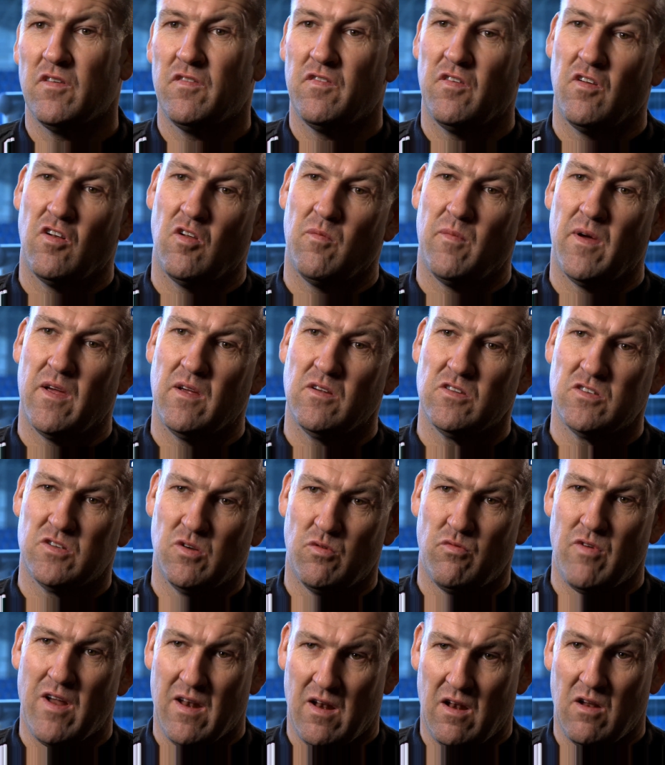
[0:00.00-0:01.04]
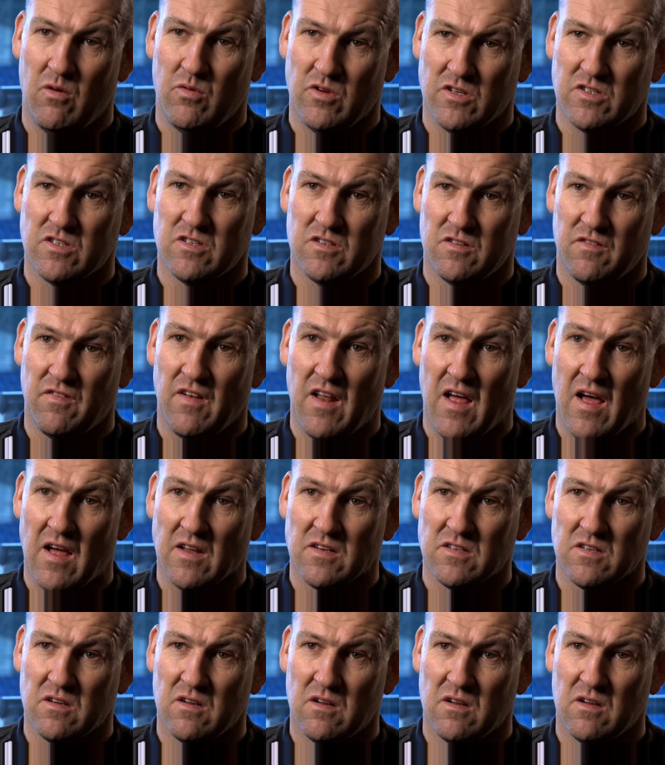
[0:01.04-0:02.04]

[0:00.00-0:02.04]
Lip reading: to Fulham, I used to rent Lewis's flat.